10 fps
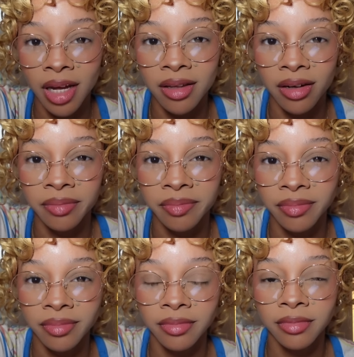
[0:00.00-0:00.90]
Hey there.
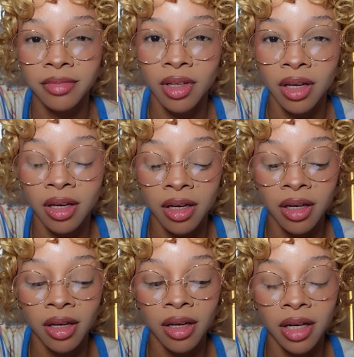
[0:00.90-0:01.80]

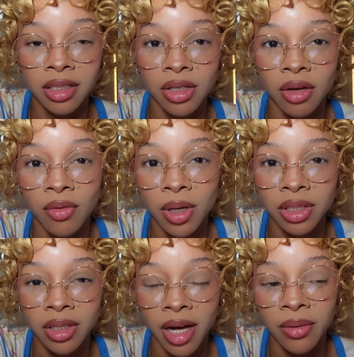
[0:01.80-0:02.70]
I see you have a
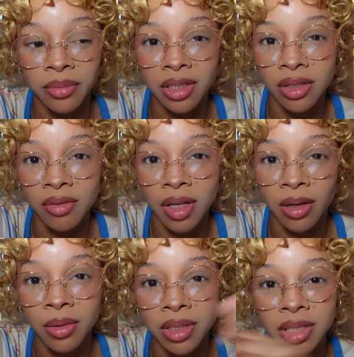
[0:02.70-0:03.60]
lot
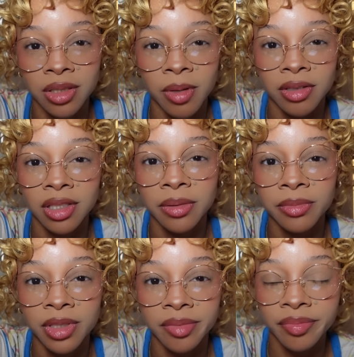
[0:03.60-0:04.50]
of questions about
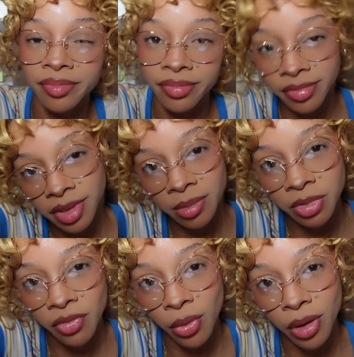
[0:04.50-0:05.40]
Sims.
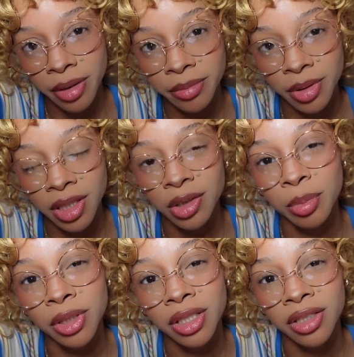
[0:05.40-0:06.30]
Sims 4 in
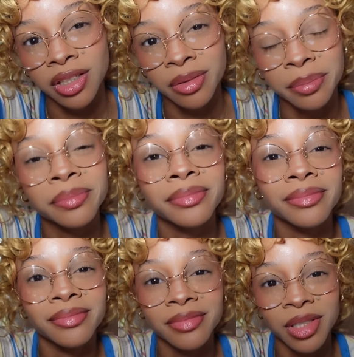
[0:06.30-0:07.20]
particular.
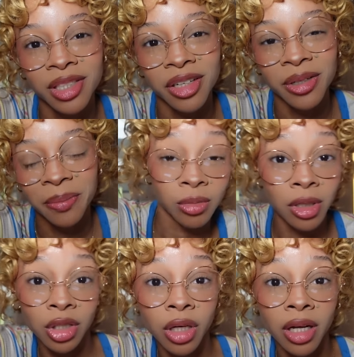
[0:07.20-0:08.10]
The stutter. So I'm
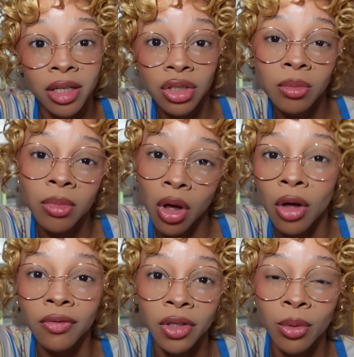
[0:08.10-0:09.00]
gonna try to answer them
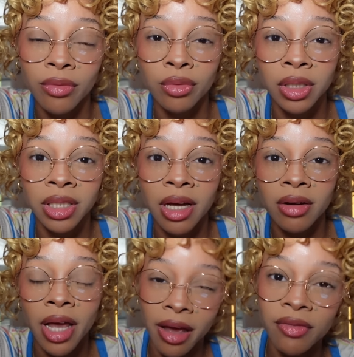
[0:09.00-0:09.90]
all for you. I've written
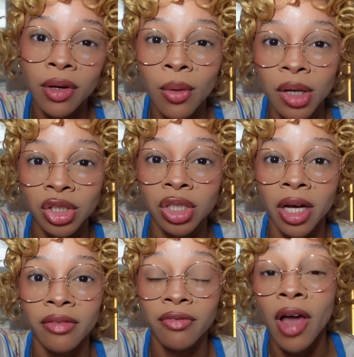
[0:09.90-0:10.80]
down every question
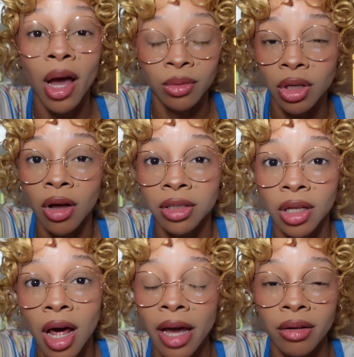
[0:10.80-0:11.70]
I found
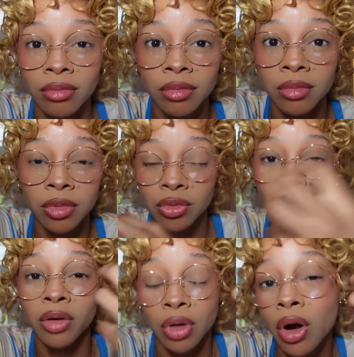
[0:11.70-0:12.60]
online
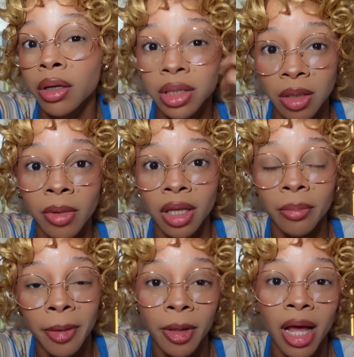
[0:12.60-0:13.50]
in regards to me that
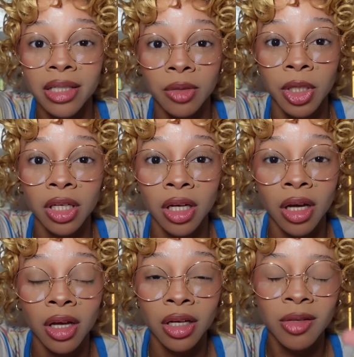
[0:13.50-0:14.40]
people ask me.
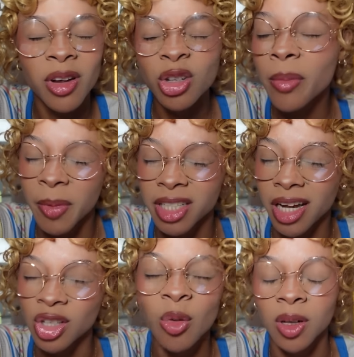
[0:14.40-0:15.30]
So I'm gonna try my best to
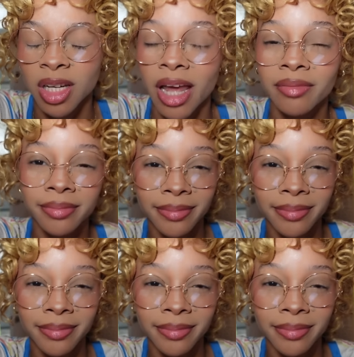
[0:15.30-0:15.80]
answer them all today.